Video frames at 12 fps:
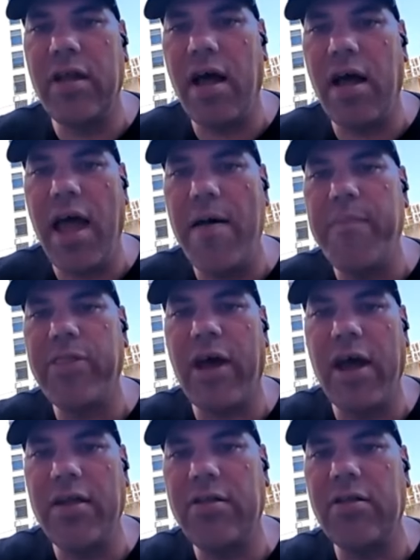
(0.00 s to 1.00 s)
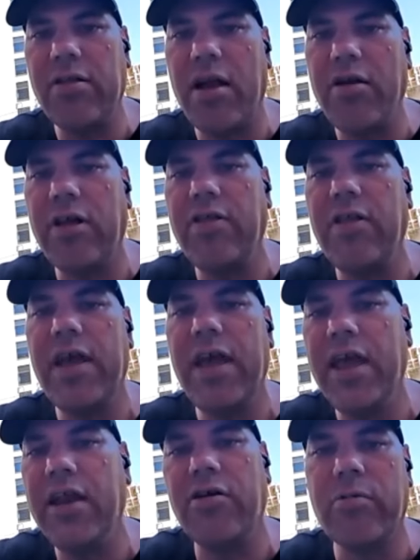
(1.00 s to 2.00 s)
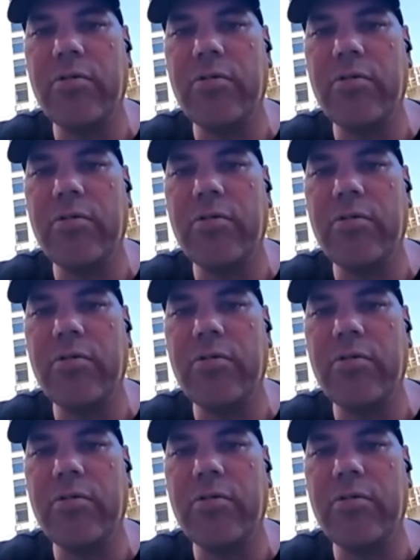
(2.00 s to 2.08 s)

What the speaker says: empathize to understand the inner